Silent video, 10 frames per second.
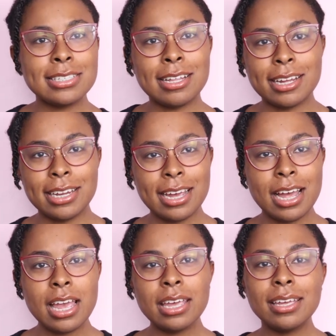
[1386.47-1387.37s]

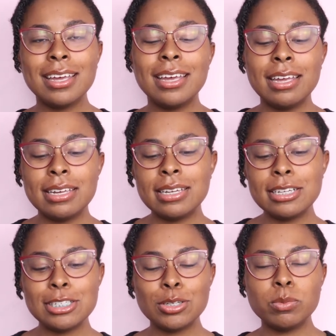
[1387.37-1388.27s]
azlanii. It
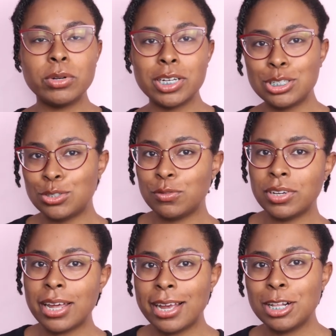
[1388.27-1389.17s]
is still pretty
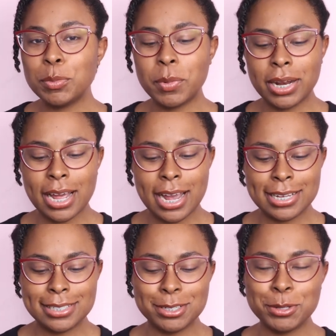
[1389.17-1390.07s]
juvenile, but I
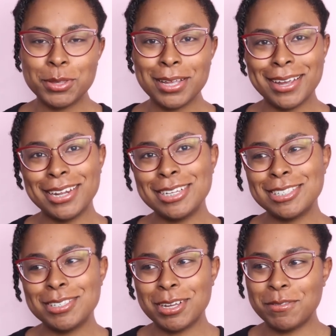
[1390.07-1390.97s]
still think that
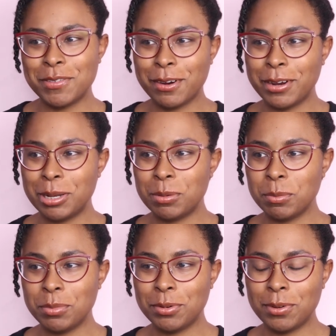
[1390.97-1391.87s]
it's a very
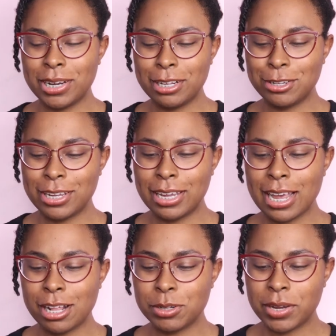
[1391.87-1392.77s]
pretty looking
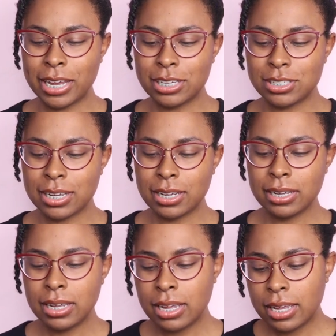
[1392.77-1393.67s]

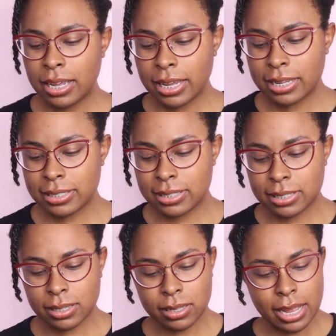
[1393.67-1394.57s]
alocasia. It
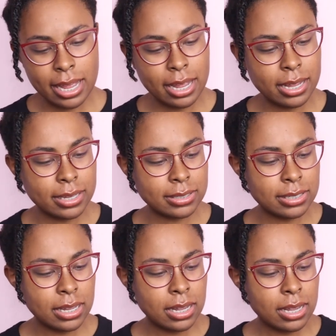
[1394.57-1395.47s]
still
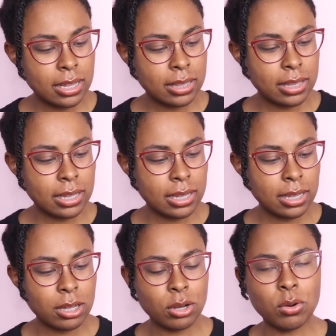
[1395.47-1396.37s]
has
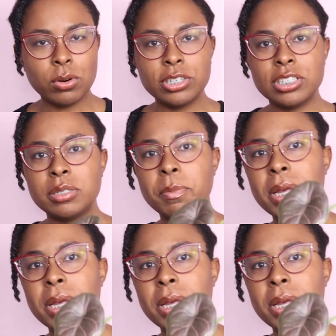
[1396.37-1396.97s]
the gorgeous